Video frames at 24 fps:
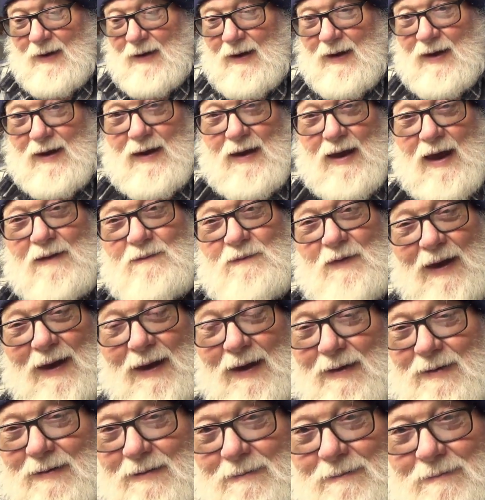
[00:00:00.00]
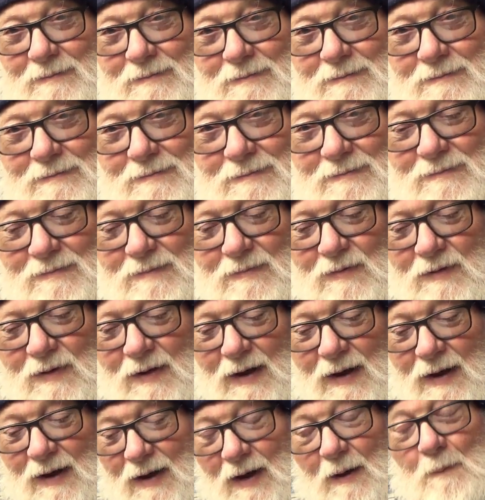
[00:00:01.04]
And I've had
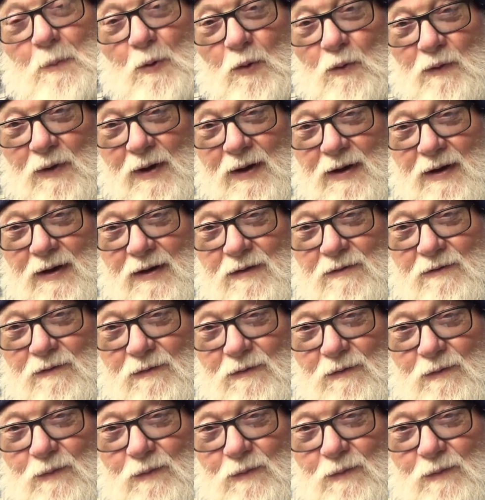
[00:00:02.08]
a couple run-ins